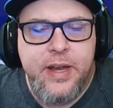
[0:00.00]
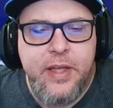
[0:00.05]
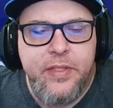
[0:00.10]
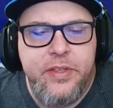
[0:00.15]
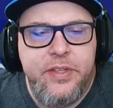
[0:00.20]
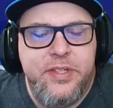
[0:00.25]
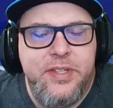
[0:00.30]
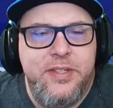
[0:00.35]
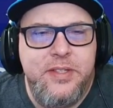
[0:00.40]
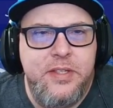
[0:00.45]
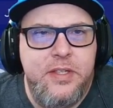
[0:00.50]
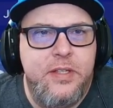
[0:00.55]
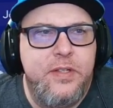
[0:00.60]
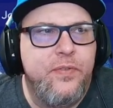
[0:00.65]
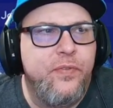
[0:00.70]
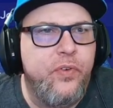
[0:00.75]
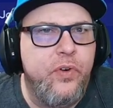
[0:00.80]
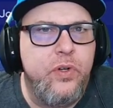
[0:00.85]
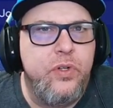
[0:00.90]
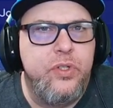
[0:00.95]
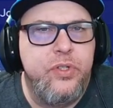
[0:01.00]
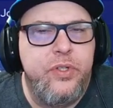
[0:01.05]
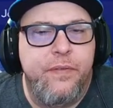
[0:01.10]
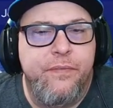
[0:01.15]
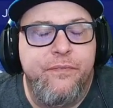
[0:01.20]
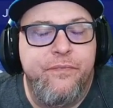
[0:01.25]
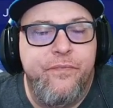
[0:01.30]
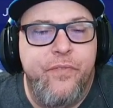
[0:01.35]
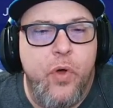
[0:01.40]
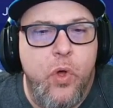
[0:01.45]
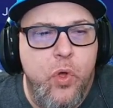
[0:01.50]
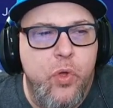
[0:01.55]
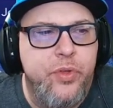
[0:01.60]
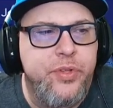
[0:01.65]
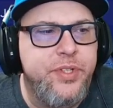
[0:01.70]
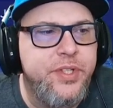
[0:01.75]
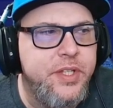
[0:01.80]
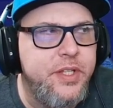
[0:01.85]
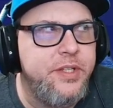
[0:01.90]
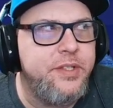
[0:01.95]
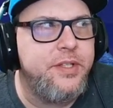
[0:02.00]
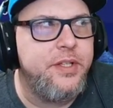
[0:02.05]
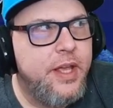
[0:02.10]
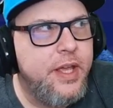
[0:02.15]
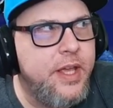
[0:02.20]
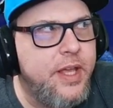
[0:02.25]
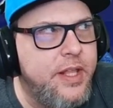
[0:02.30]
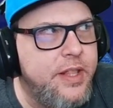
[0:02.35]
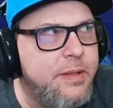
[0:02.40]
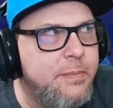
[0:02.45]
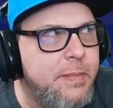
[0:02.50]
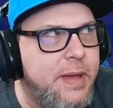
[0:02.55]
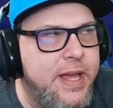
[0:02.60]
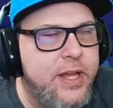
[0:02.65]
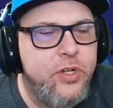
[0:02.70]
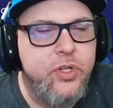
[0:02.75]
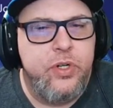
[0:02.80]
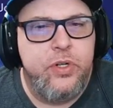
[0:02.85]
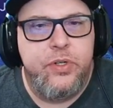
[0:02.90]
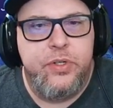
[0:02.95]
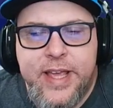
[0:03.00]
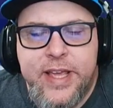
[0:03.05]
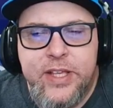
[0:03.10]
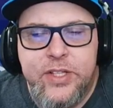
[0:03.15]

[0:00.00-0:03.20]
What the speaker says: Now, this is his first full season in the majors.